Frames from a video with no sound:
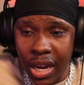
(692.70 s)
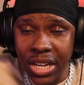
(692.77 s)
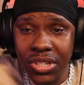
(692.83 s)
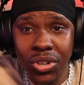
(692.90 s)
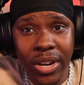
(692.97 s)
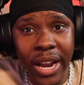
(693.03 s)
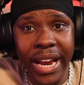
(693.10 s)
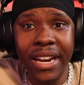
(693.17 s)

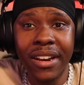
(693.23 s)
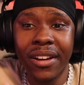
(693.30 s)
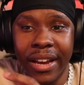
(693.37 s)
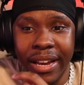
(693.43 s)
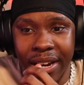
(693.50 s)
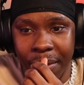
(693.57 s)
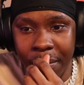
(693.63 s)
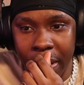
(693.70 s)
saw that in
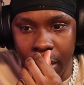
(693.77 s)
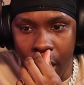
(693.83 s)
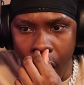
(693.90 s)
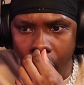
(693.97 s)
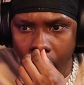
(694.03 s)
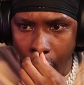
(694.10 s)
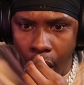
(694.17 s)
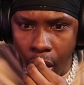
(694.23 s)
the
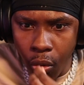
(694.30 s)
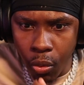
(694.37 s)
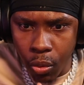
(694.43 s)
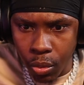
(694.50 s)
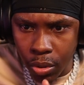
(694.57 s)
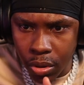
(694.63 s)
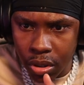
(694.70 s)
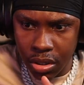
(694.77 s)
oh!